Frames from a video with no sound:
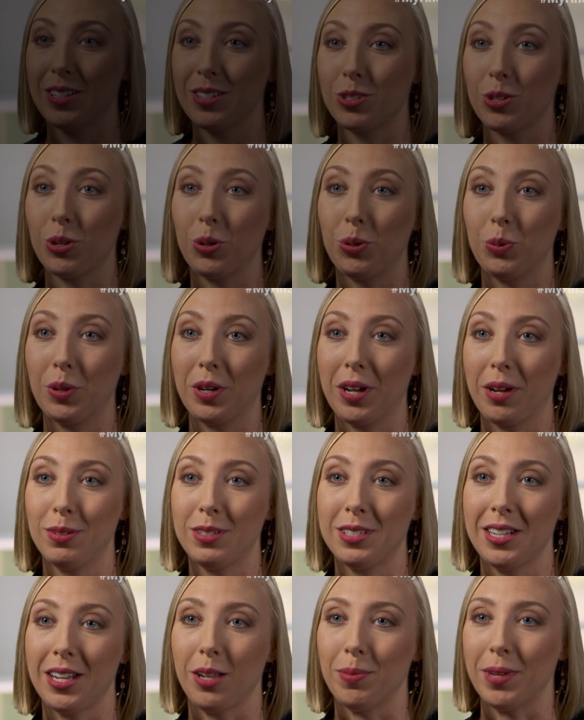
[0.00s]
So when I
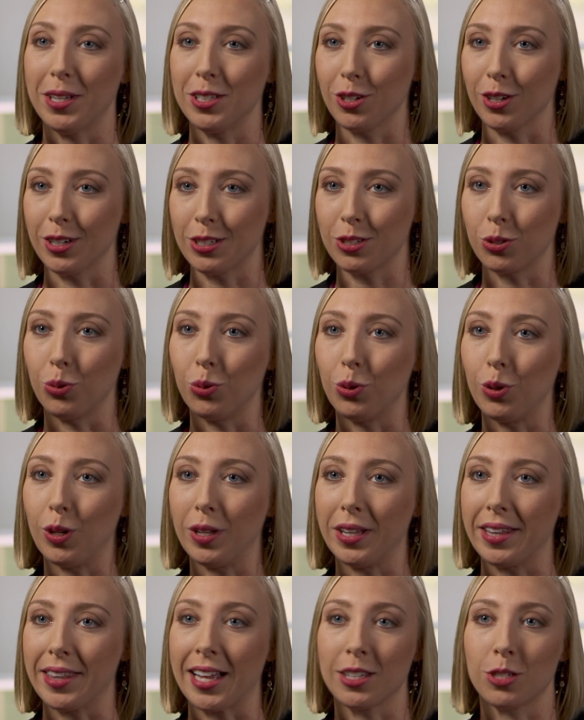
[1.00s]
was in elementary school,
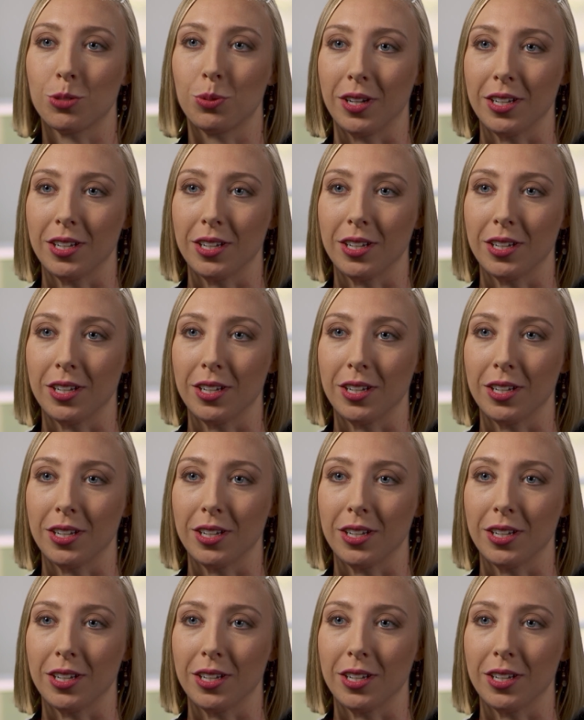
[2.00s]
that's when